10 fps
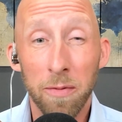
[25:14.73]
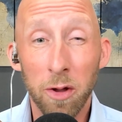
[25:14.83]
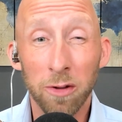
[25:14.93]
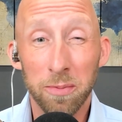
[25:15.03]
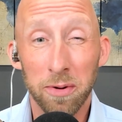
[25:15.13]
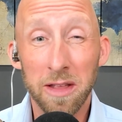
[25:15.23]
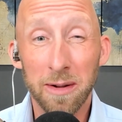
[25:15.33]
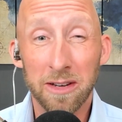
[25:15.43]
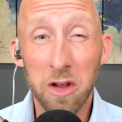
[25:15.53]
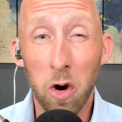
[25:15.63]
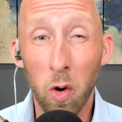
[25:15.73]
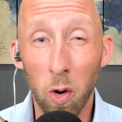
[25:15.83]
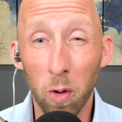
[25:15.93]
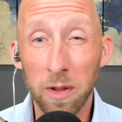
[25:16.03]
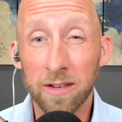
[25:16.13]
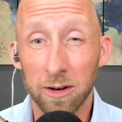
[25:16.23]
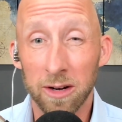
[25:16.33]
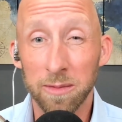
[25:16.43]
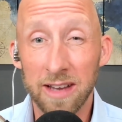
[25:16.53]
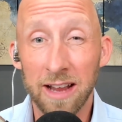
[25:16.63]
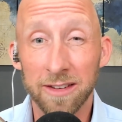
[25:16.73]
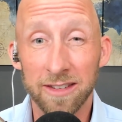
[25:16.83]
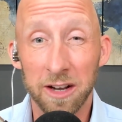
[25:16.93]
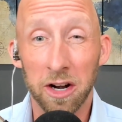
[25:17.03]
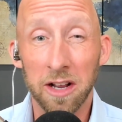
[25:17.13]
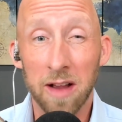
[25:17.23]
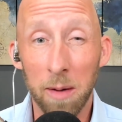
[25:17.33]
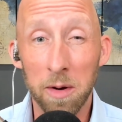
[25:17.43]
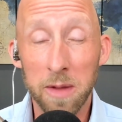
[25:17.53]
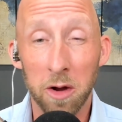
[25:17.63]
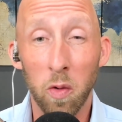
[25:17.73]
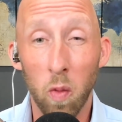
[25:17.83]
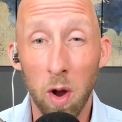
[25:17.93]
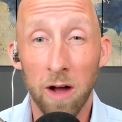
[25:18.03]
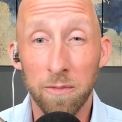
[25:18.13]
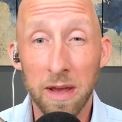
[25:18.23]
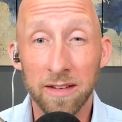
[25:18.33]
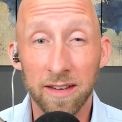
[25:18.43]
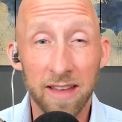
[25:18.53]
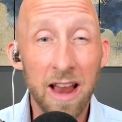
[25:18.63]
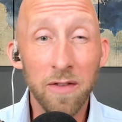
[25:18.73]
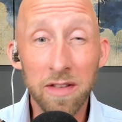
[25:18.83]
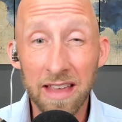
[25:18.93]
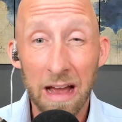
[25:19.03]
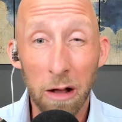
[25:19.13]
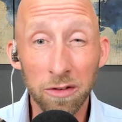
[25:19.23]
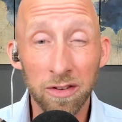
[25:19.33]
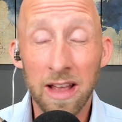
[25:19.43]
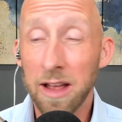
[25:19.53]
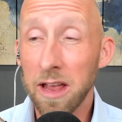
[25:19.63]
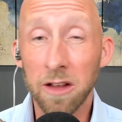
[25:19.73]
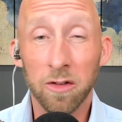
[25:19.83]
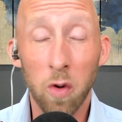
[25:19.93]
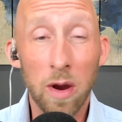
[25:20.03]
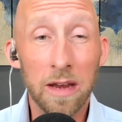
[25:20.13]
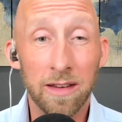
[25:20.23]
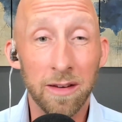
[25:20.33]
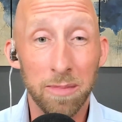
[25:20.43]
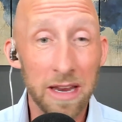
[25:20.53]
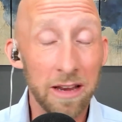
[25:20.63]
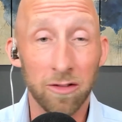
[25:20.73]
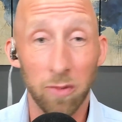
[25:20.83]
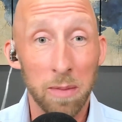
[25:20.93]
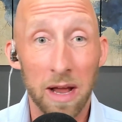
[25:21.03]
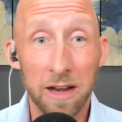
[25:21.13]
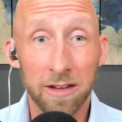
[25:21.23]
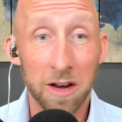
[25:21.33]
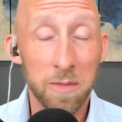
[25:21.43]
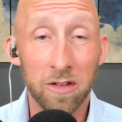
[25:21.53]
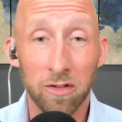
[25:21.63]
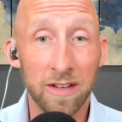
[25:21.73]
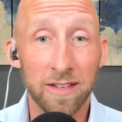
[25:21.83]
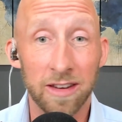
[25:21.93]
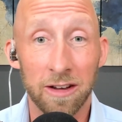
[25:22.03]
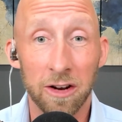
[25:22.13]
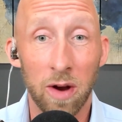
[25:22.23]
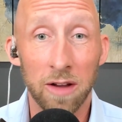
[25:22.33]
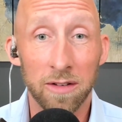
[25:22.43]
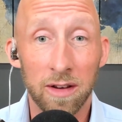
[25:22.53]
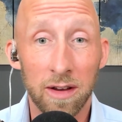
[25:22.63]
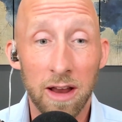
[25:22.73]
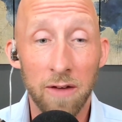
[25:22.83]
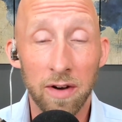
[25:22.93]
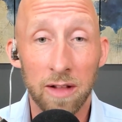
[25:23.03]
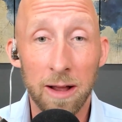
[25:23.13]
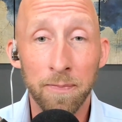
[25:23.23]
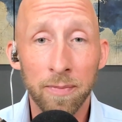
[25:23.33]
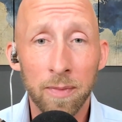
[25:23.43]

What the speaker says: Those are pretty much the only circumstances that are going to come to me on a one-off basis. Everything else is going to be streamlined. It's going to be consistent across every client.